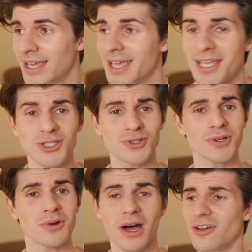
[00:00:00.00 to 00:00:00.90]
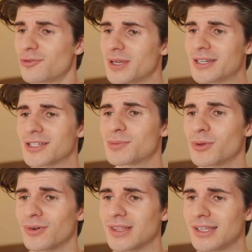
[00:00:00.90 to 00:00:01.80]
It's true, I've been
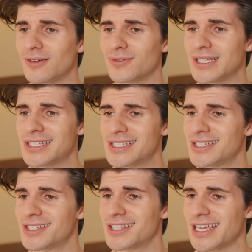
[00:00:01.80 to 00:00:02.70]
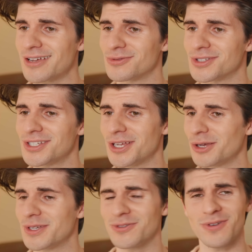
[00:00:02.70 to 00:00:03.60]
exploring the lovely cities and towns, it's